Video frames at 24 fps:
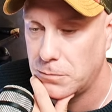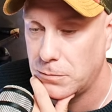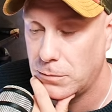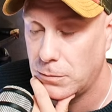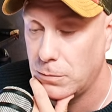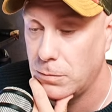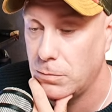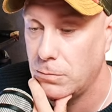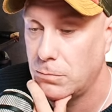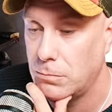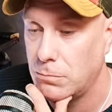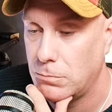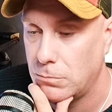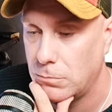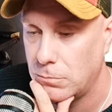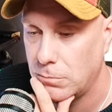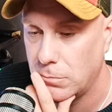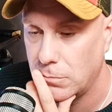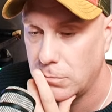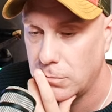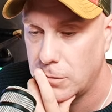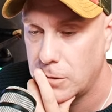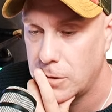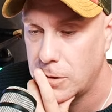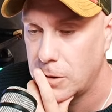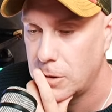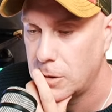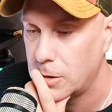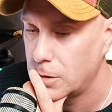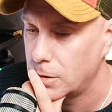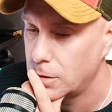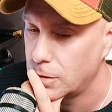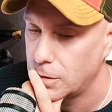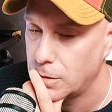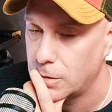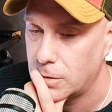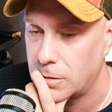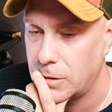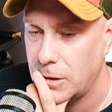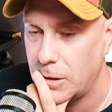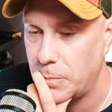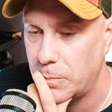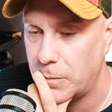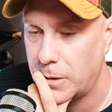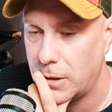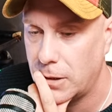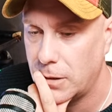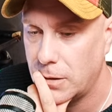
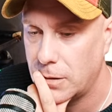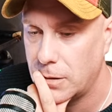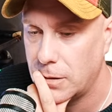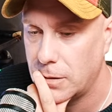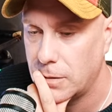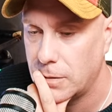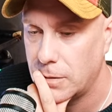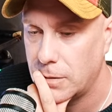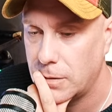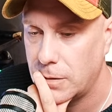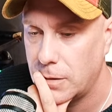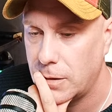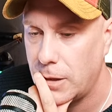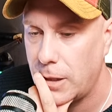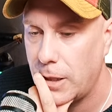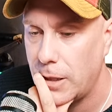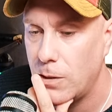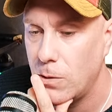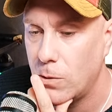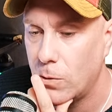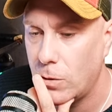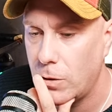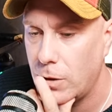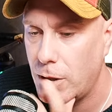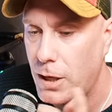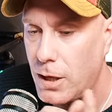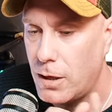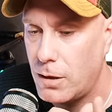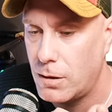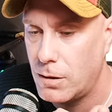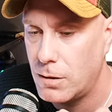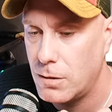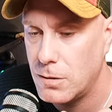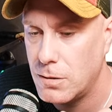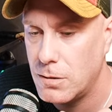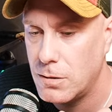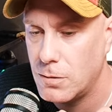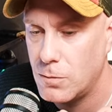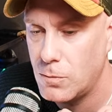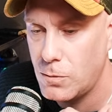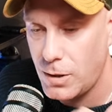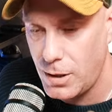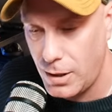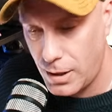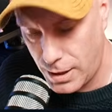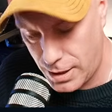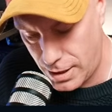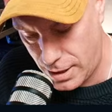Great minds. Ignore errors.
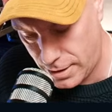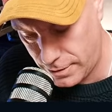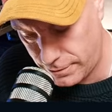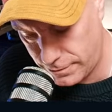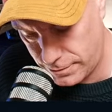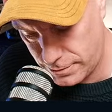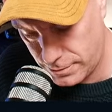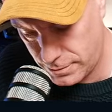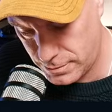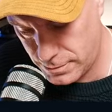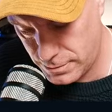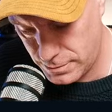What did I have?